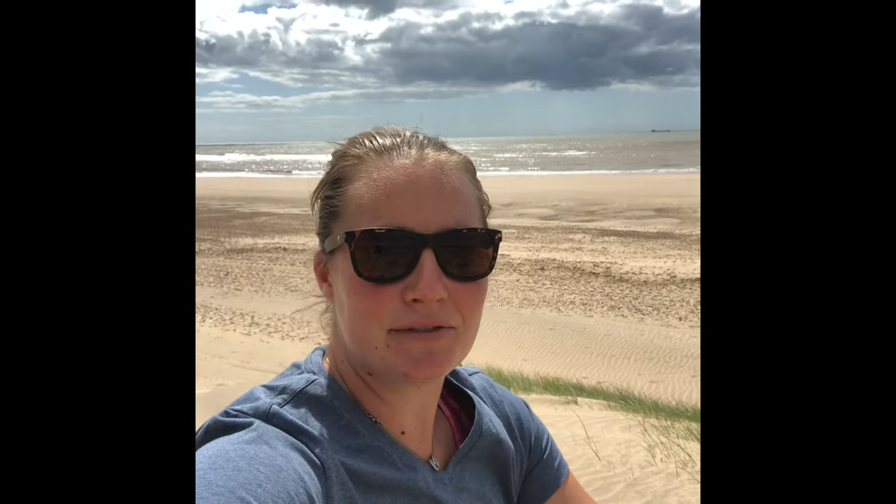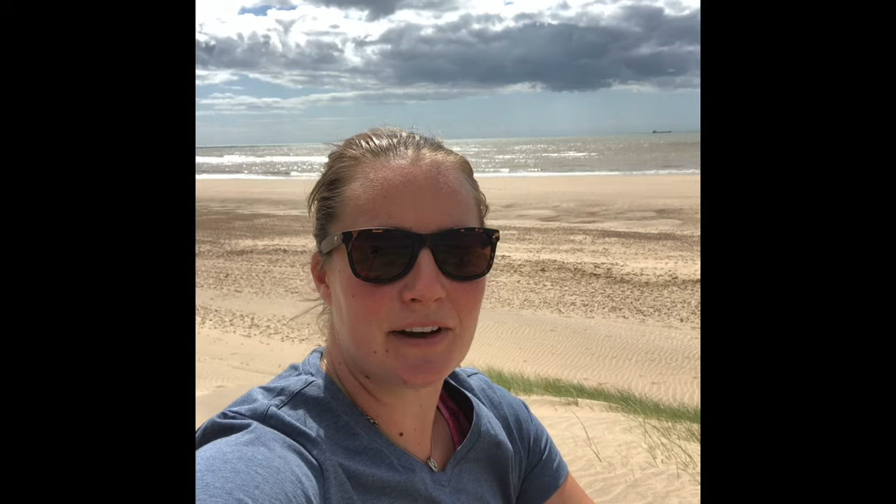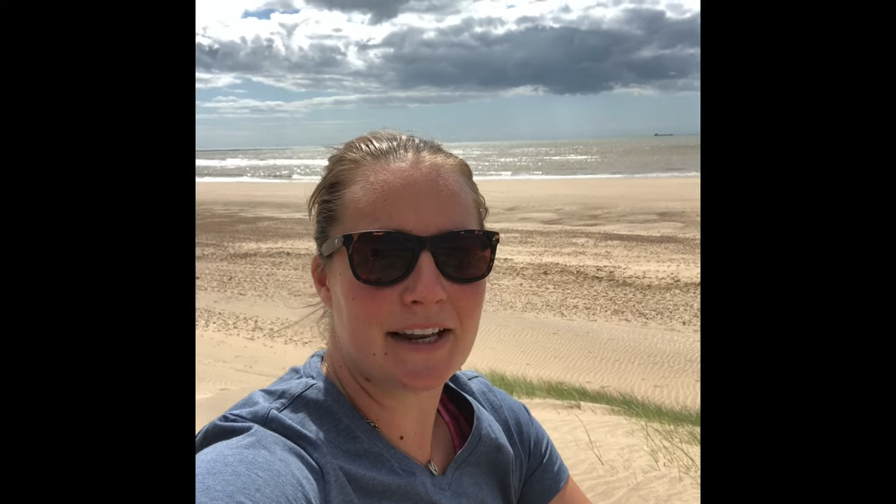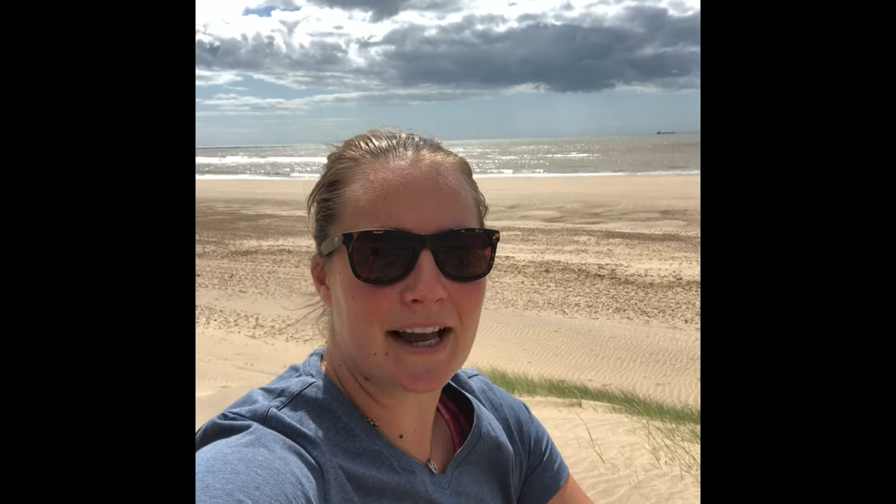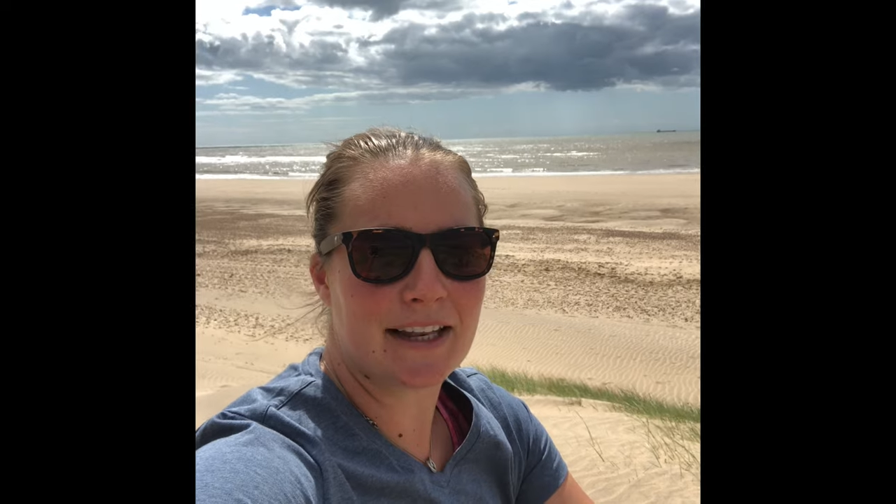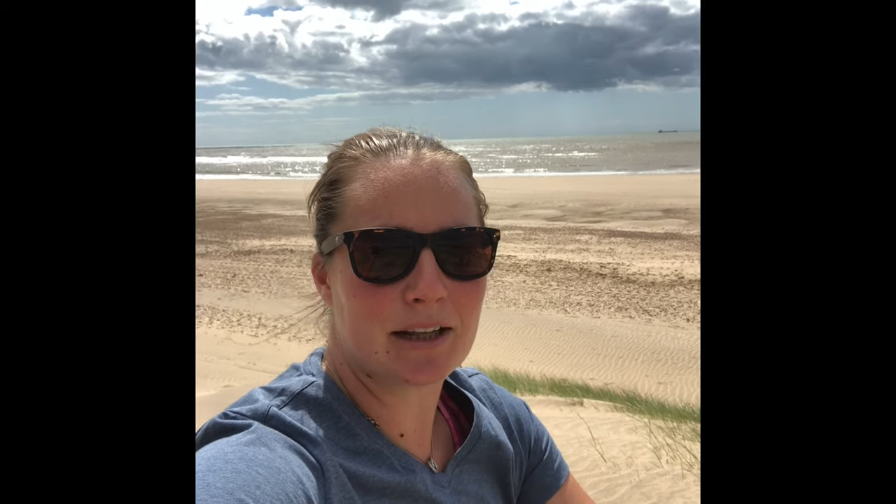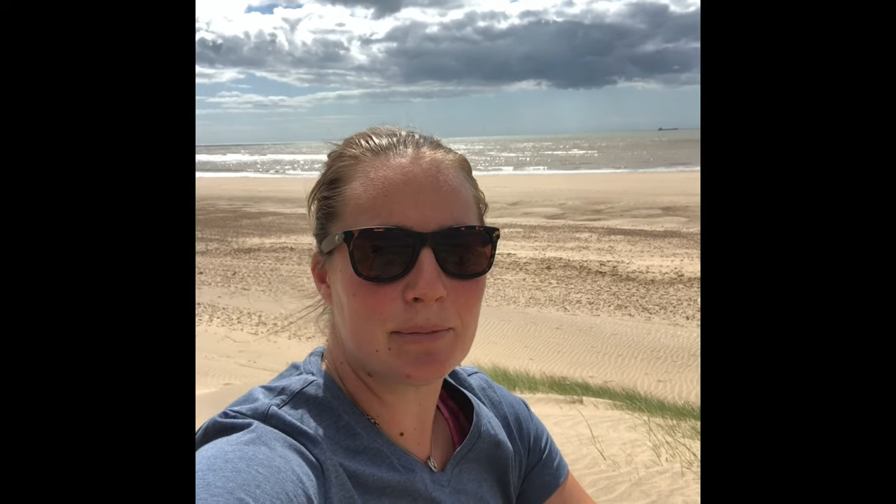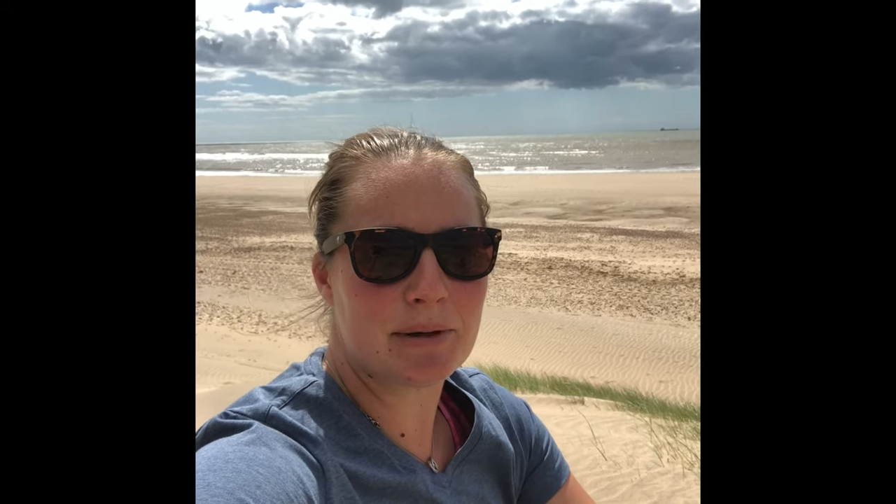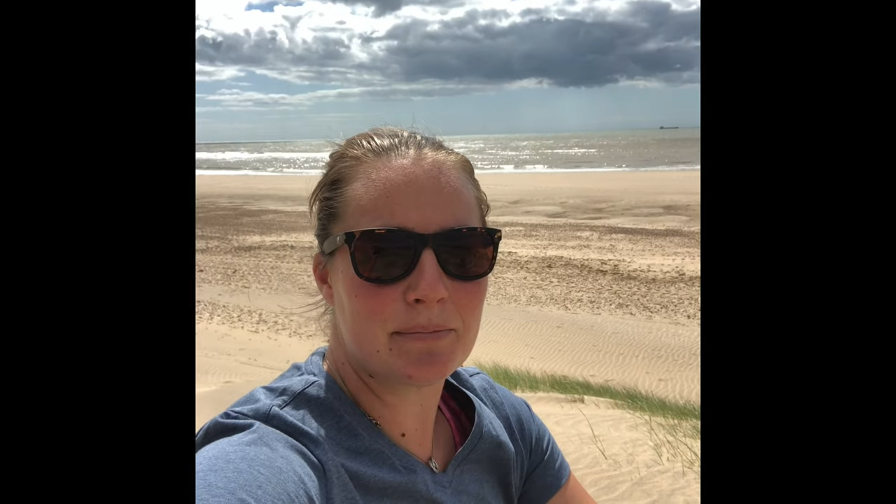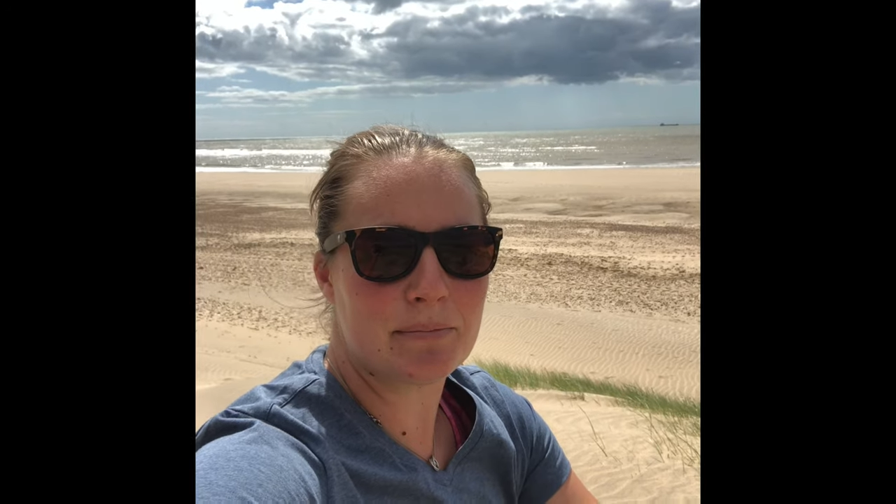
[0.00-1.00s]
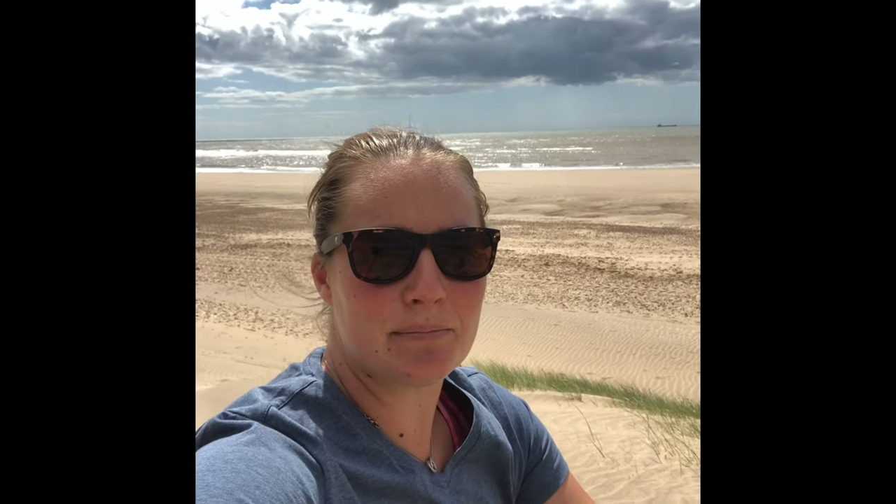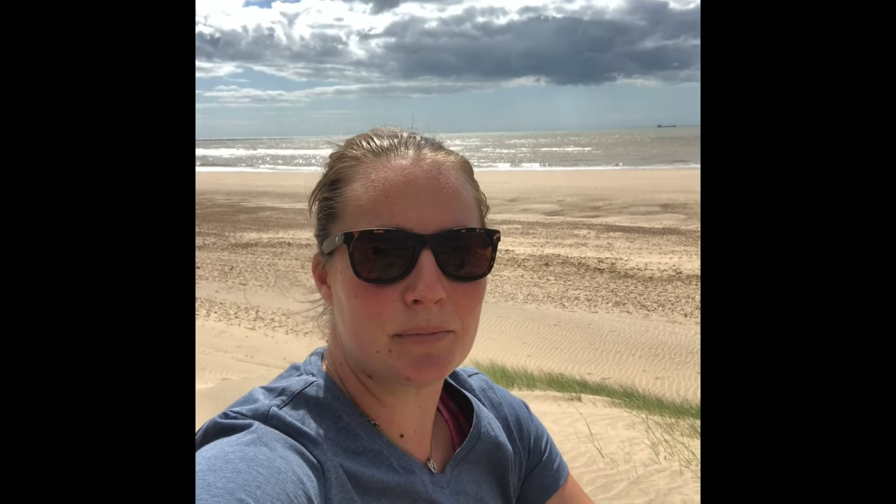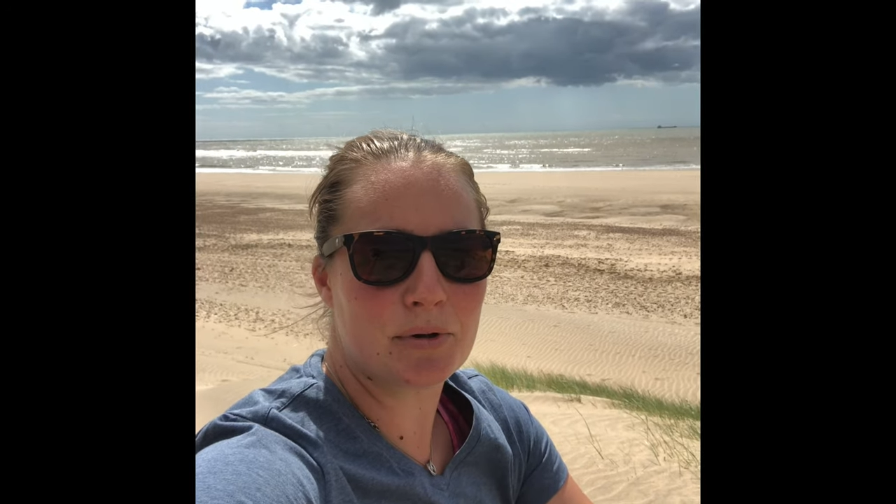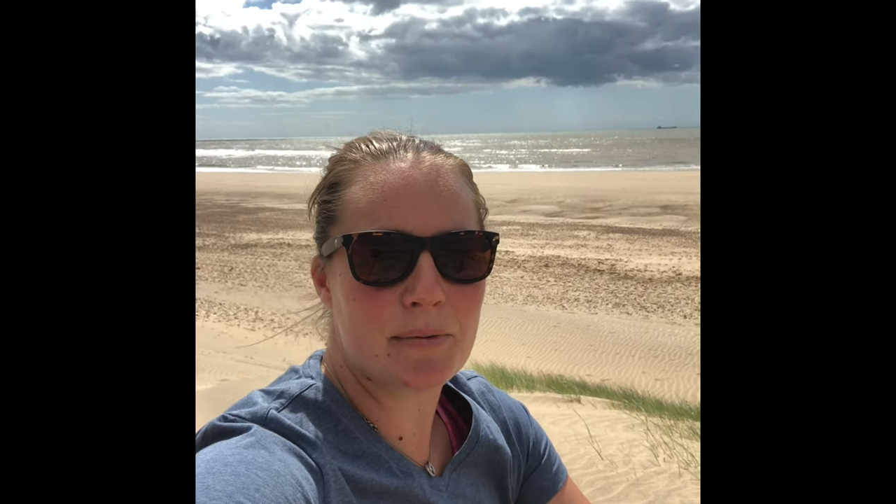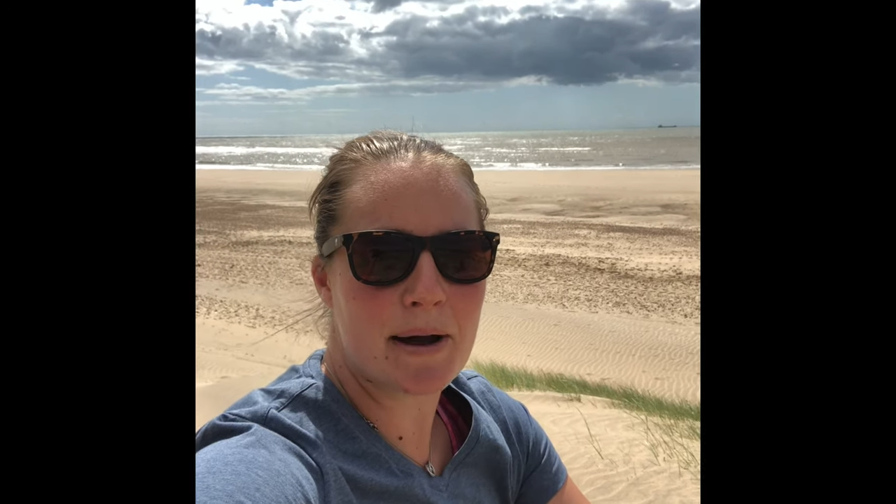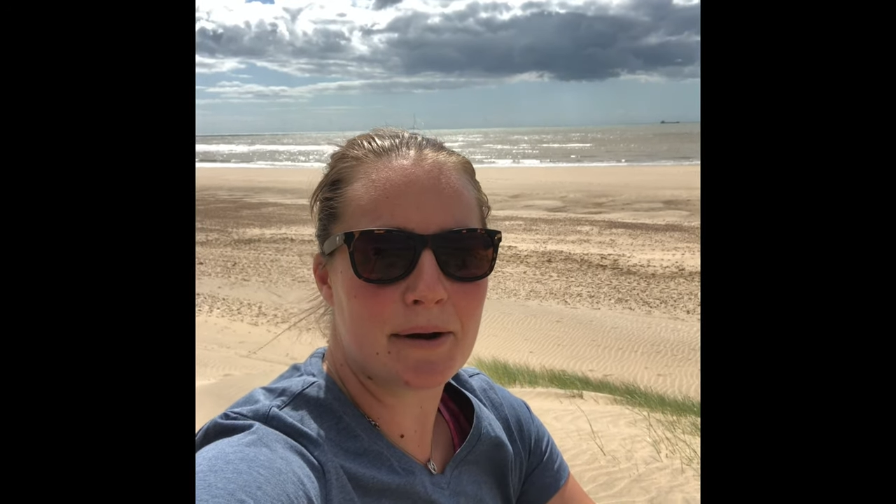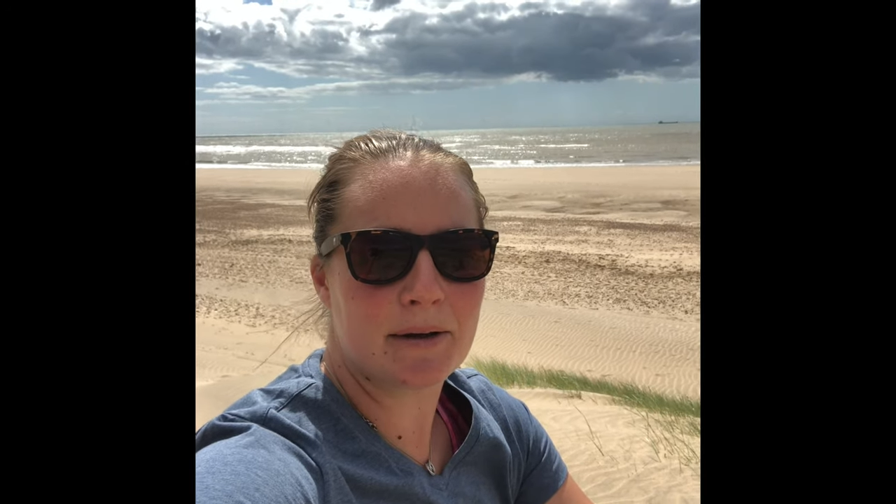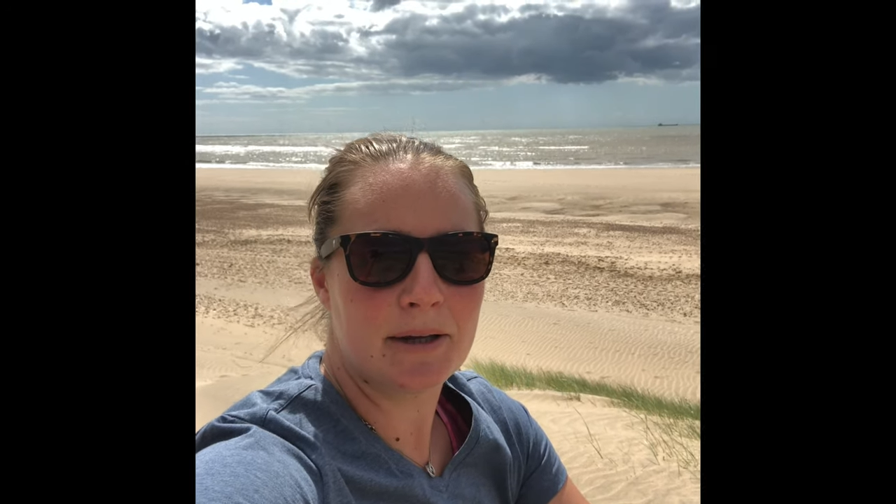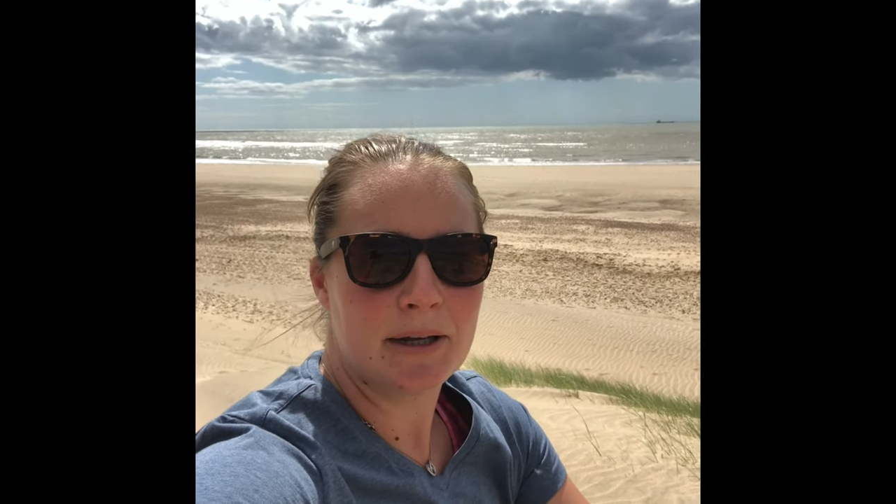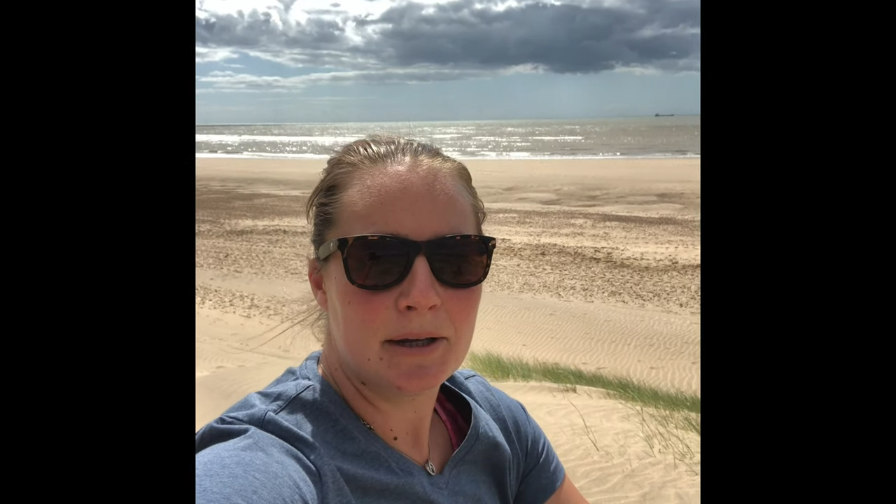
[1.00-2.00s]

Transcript: finding out a little bit more about